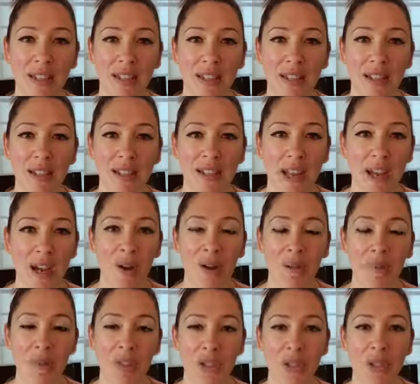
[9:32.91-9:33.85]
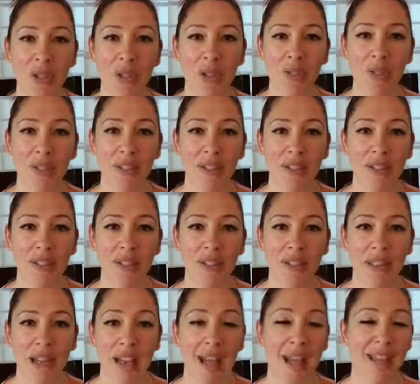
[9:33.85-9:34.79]
Allow Him to
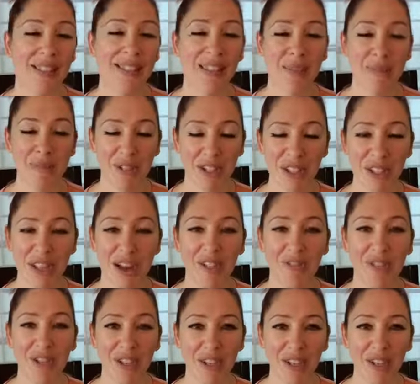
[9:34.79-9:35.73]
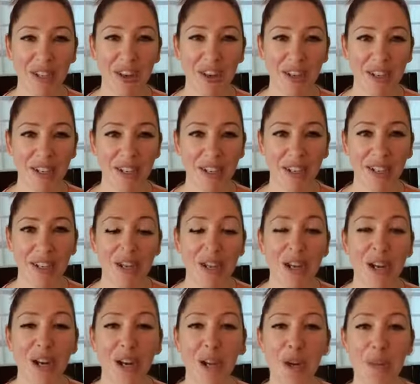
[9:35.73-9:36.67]
Ask Him to soften your heart,
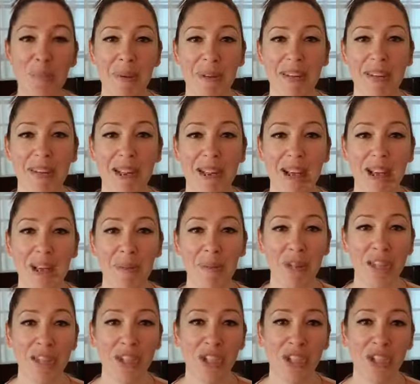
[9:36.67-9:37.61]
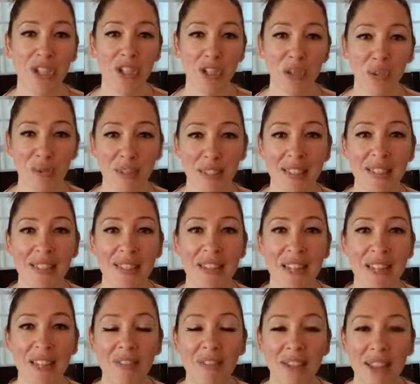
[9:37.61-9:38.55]
open it up, and to just
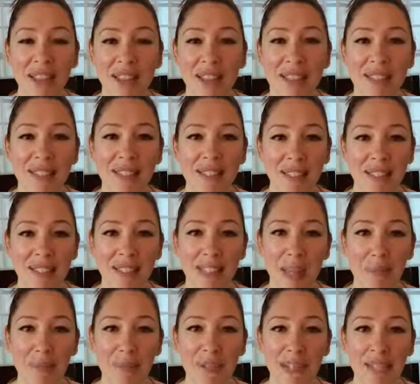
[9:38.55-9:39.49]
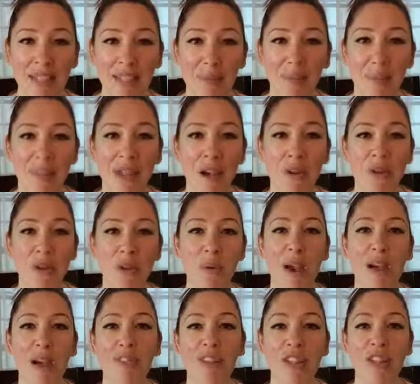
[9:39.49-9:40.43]
receive His acceptance without you
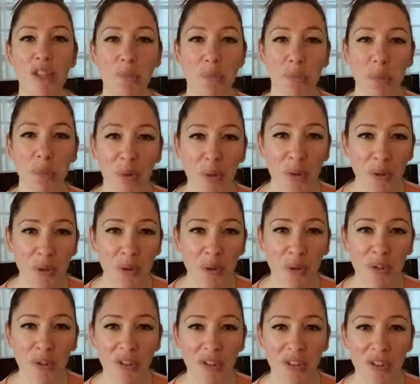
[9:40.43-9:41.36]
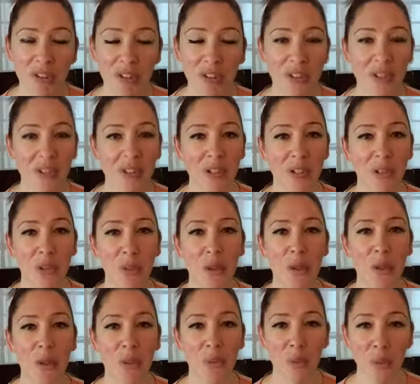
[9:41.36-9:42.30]
having to prove
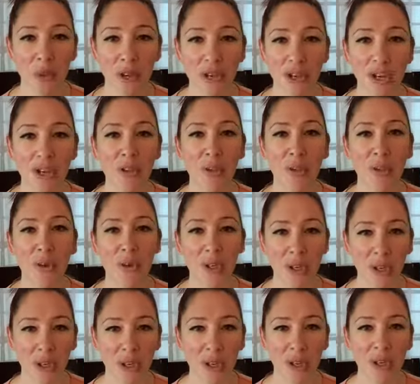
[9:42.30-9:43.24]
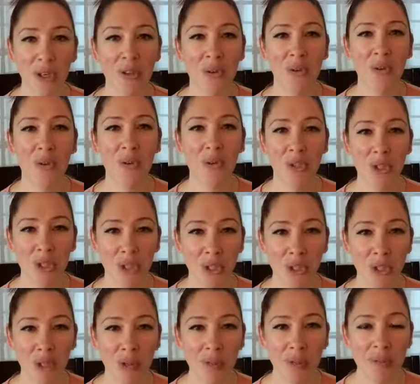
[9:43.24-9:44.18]
or work or earn or
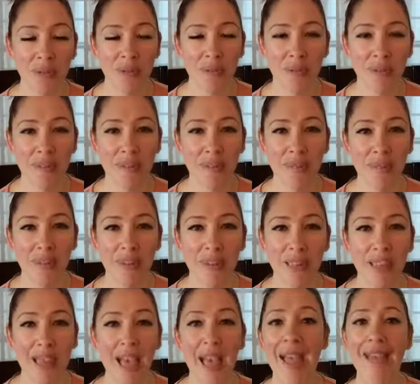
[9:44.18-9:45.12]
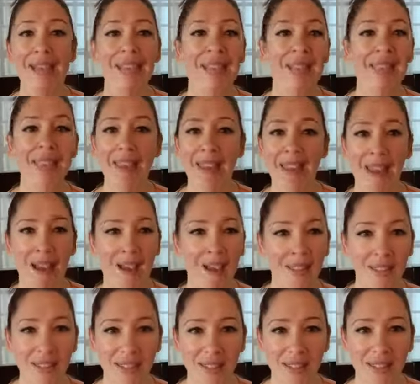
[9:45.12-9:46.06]
do anything
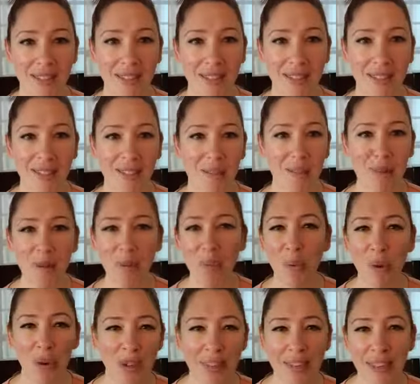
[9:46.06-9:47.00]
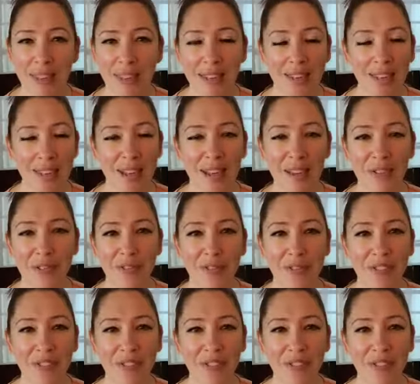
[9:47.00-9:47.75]
else to be worthy enough.